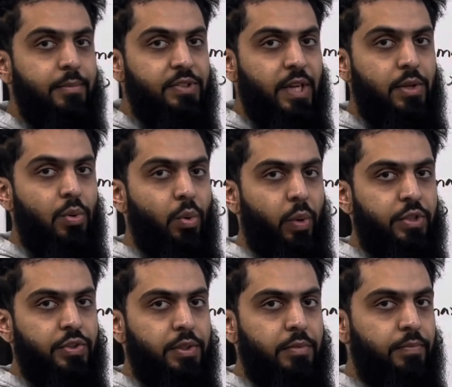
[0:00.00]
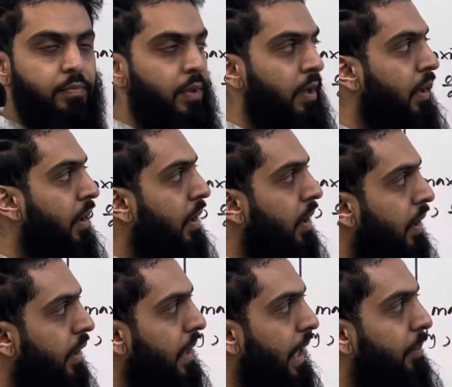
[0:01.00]
style question.
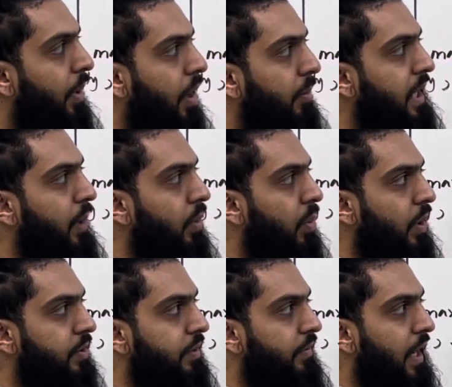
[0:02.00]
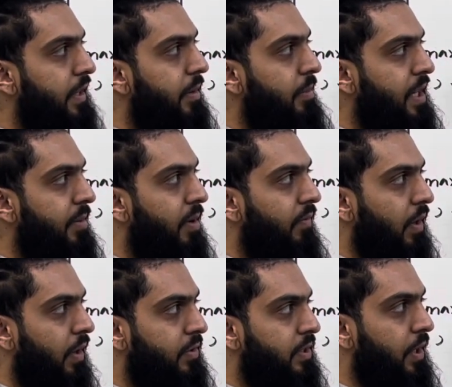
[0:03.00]
Now in part B, we want to find the minimum
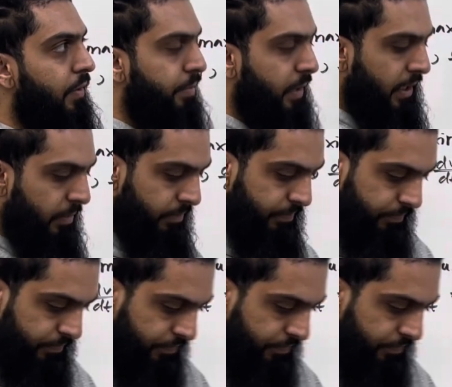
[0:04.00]
velocity of P.